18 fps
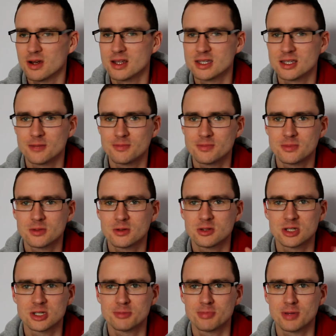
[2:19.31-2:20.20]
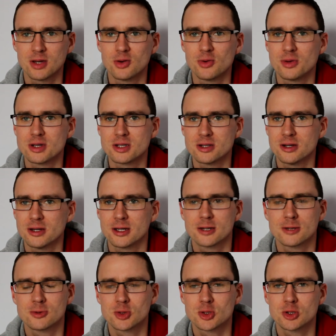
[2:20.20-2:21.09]
It ends up just being almost
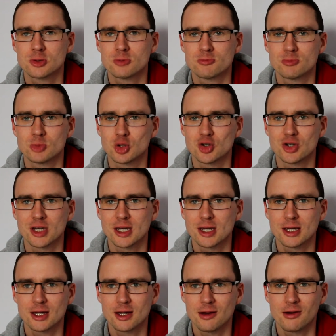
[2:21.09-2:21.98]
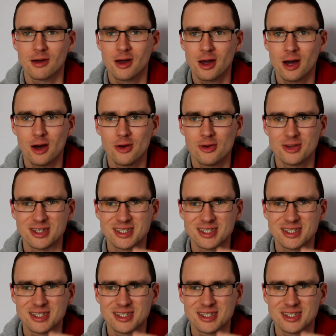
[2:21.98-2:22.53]
like drinking Coca-Cola.